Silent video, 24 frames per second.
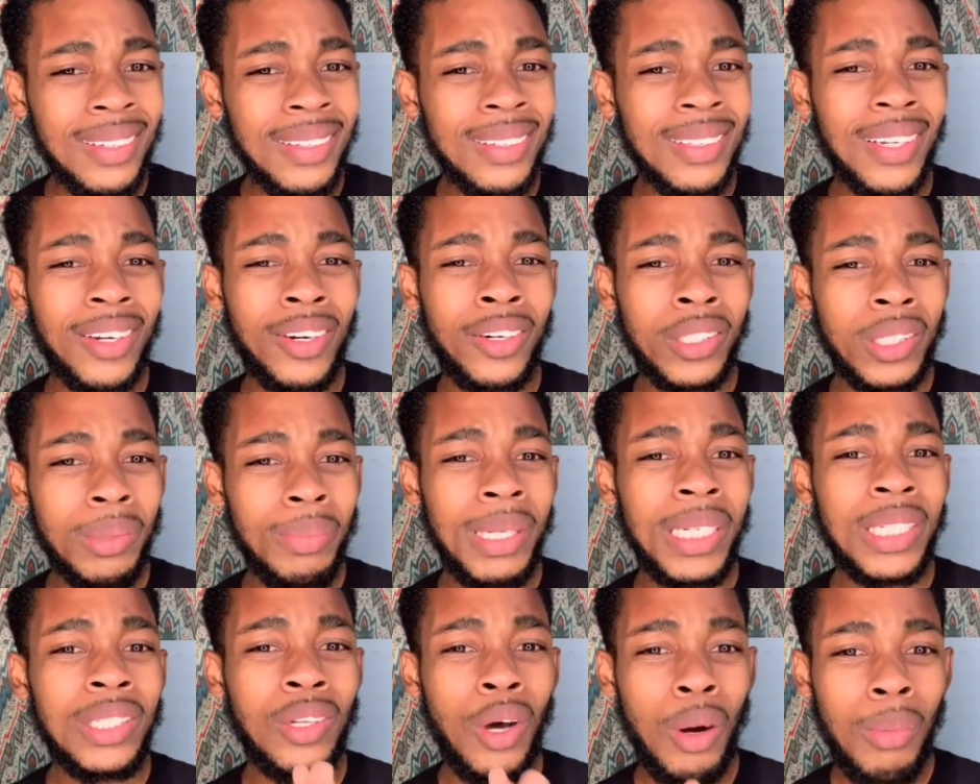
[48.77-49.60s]
They're going to be
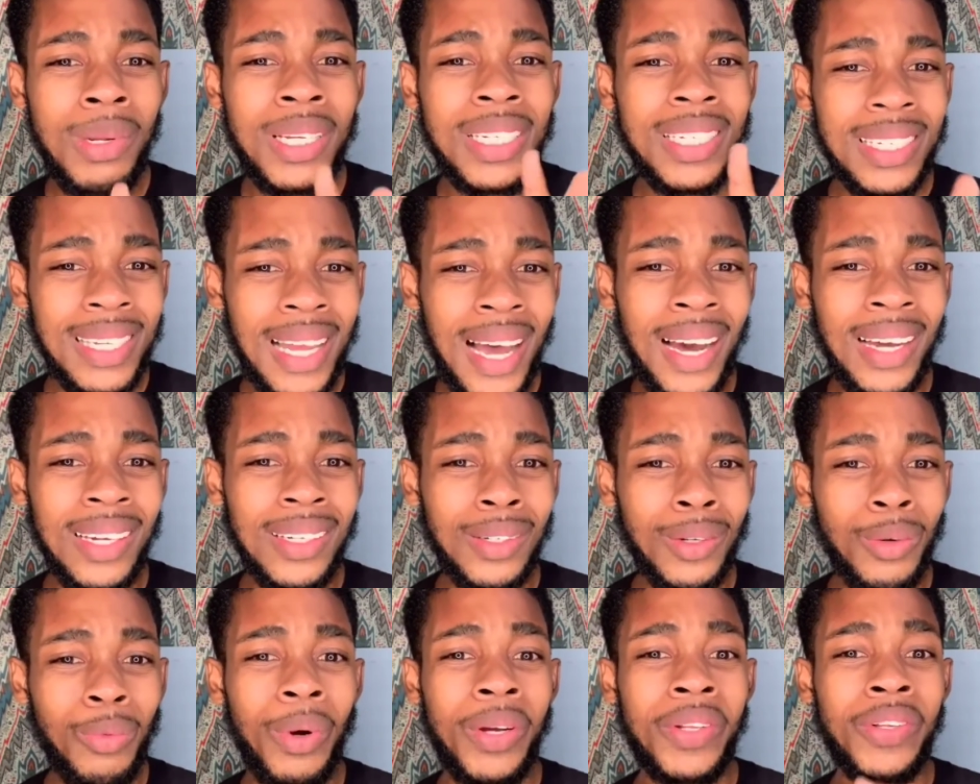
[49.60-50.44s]
double
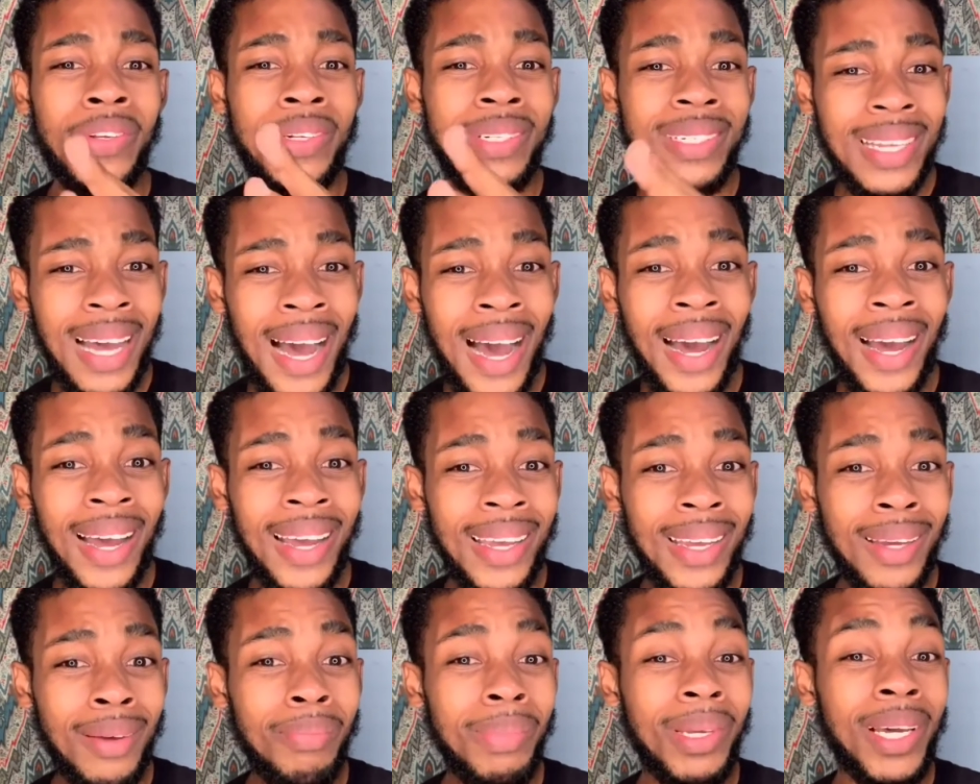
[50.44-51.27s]
sad when you
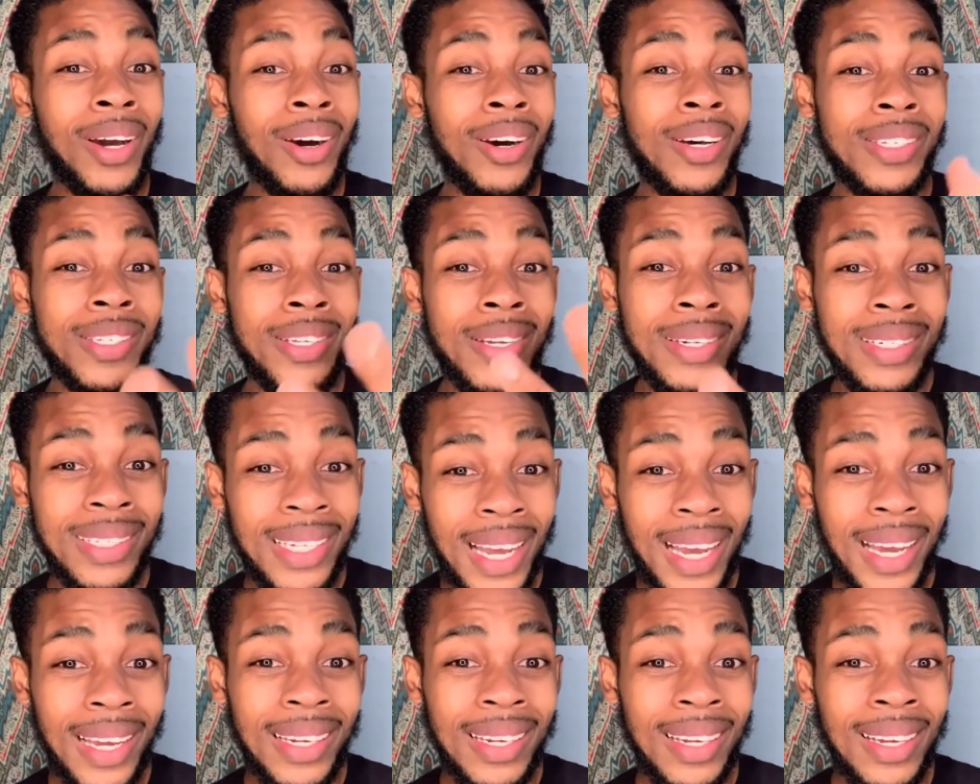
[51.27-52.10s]
die because you're
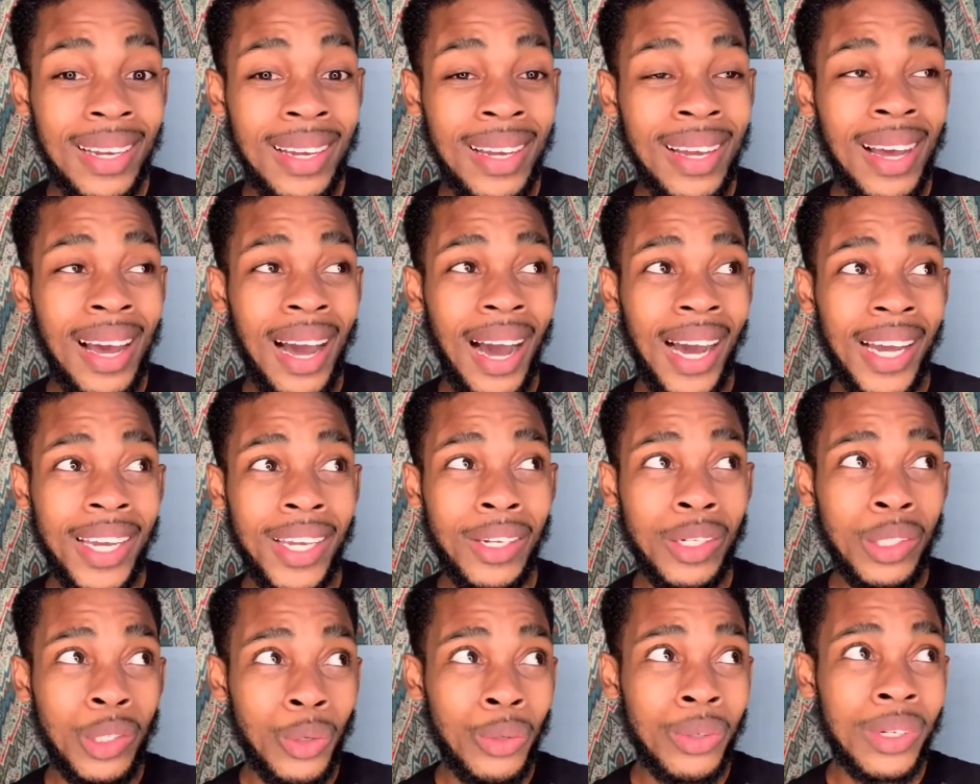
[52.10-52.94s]
dead and you
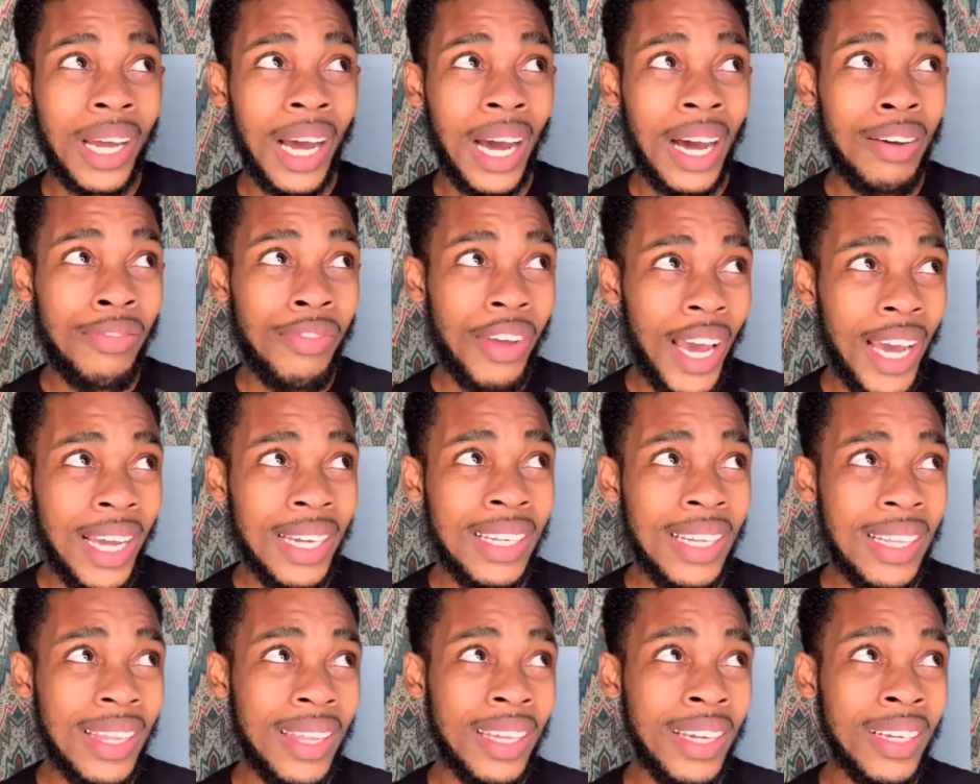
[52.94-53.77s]
don't have
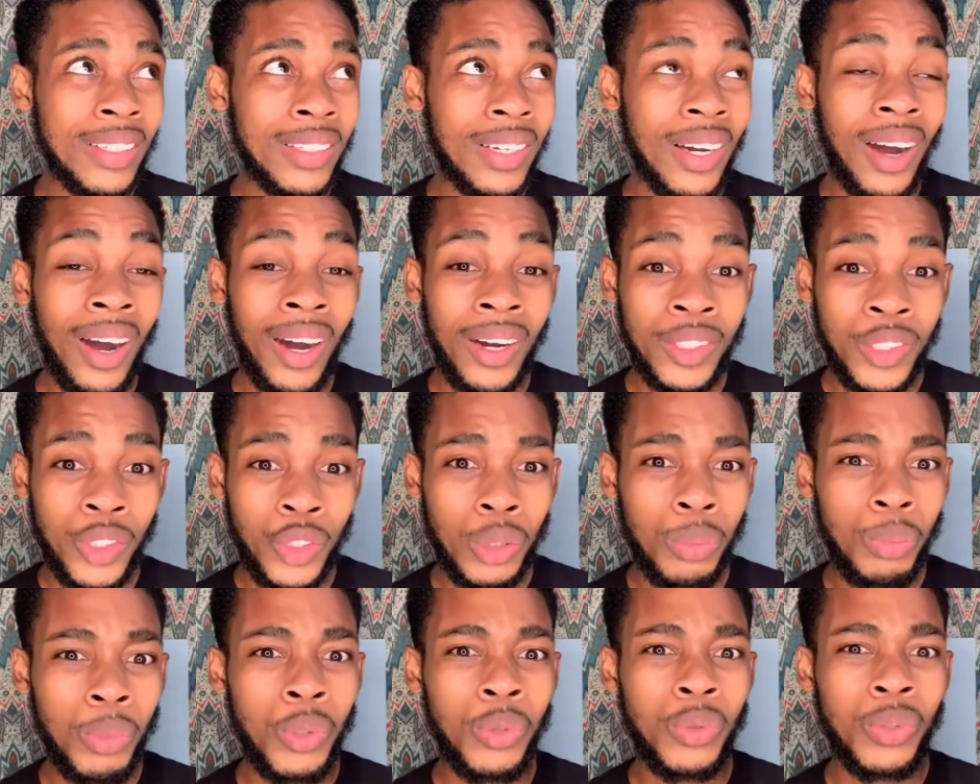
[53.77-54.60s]
anything to
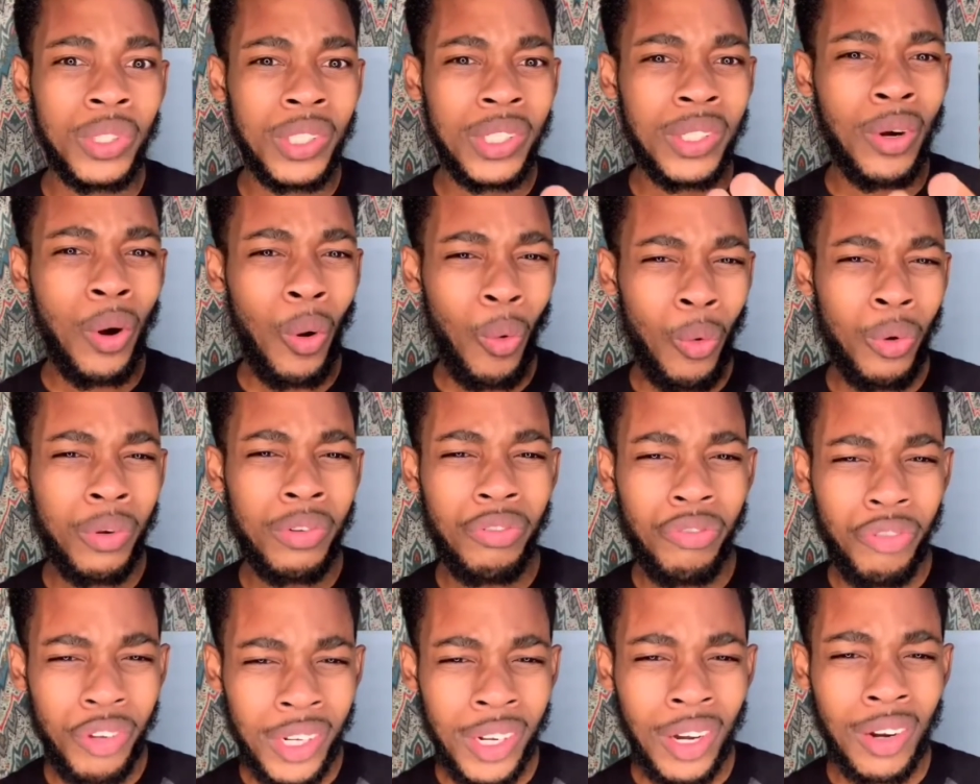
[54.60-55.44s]
contribute to your own
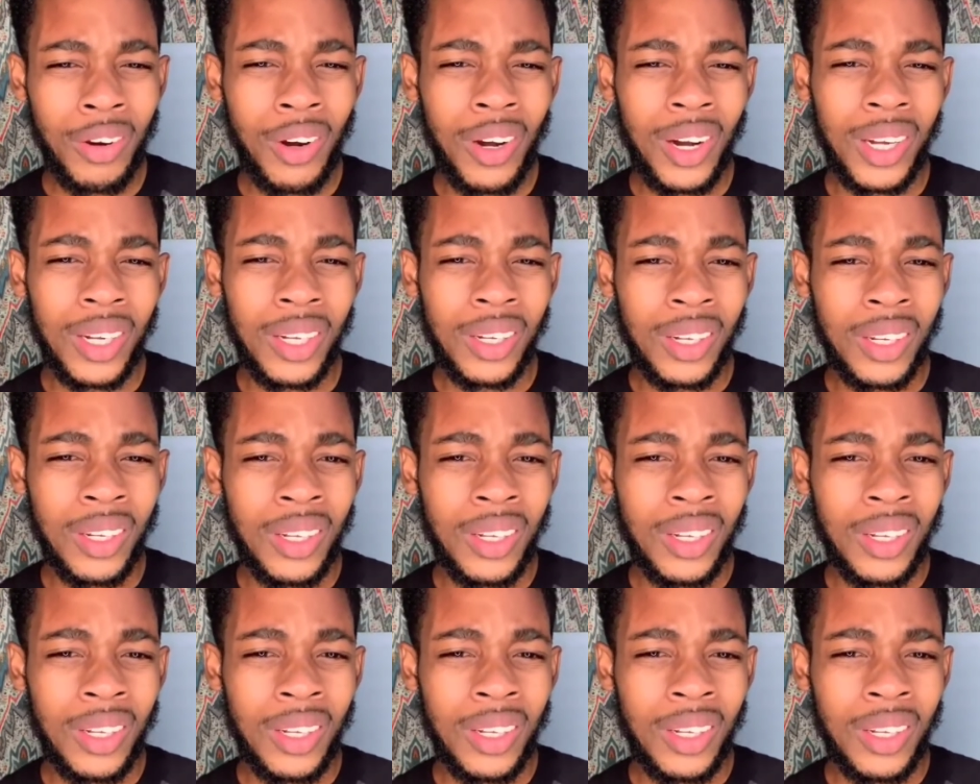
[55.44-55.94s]
funeral